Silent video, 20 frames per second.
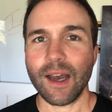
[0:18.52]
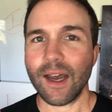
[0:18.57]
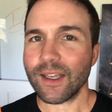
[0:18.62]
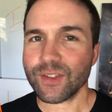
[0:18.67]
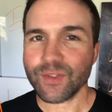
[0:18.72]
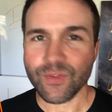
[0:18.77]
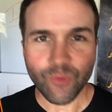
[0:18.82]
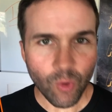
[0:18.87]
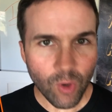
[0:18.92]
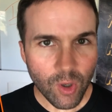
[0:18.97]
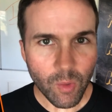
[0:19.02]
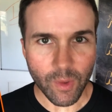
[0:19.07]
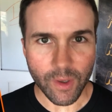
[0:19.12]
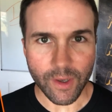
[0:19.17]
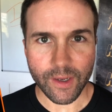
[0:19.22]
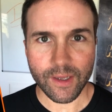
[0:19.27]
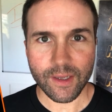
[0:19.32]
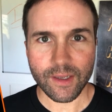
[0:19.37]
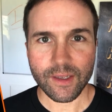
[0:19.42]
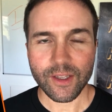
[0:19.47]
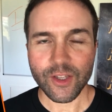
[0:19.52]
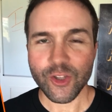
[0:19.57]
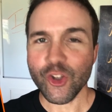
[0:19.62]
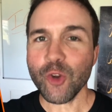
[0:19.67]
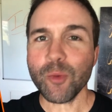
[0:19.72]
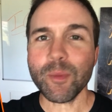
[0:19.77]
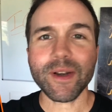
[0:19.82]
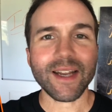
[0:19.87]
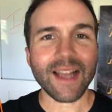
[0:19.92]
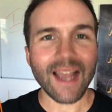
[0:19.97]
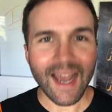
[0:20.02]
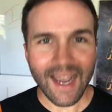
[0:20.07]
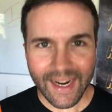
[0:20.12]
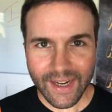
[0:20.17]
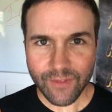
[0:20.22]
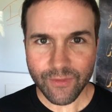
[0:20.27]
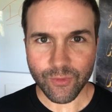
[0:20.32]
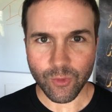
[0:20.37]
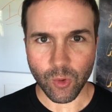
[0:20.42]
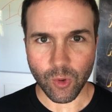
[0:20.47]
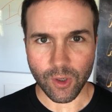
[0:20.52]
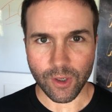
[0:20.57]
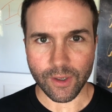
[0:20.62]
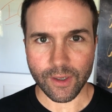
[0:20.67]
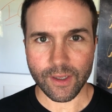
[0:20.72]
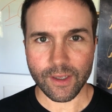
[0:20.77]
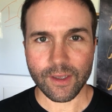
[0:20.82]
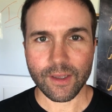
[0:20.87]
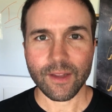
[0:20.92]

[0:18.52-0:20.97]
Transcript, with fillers: us forward, humankind forward.